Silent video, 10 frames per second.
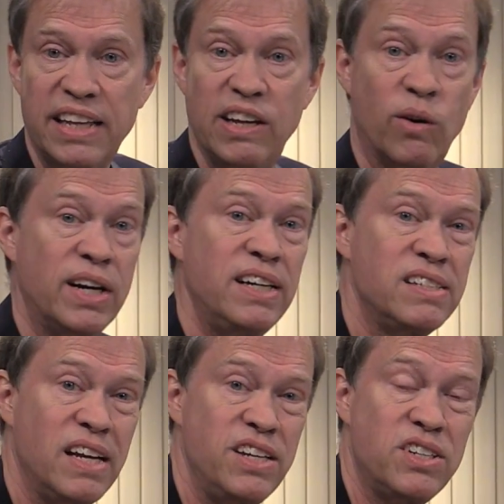and the
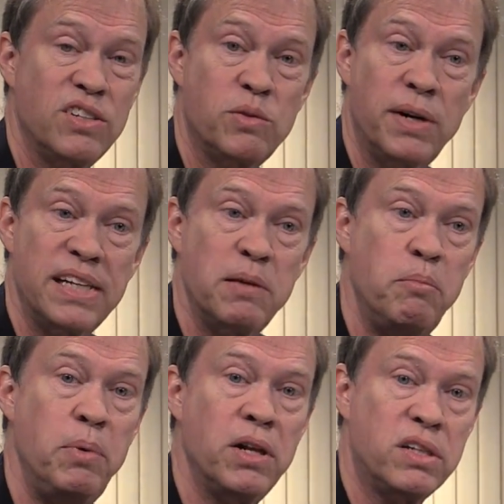organization is really
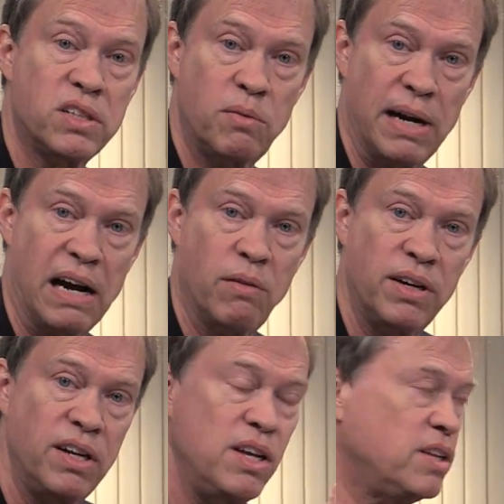built around
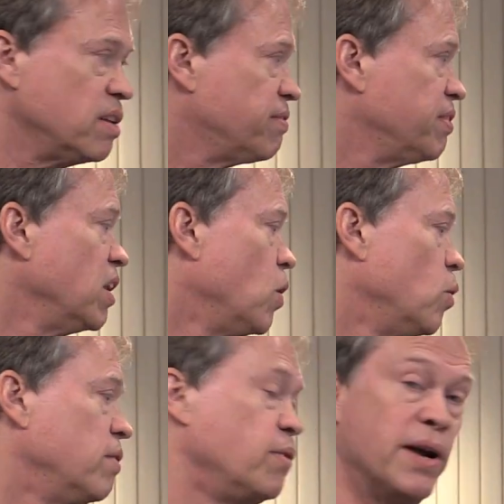the
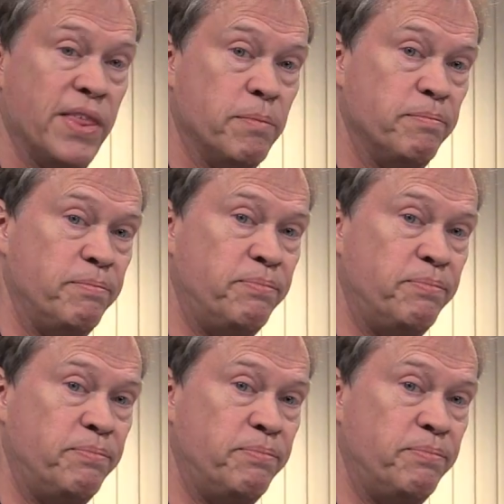flow of rhythm.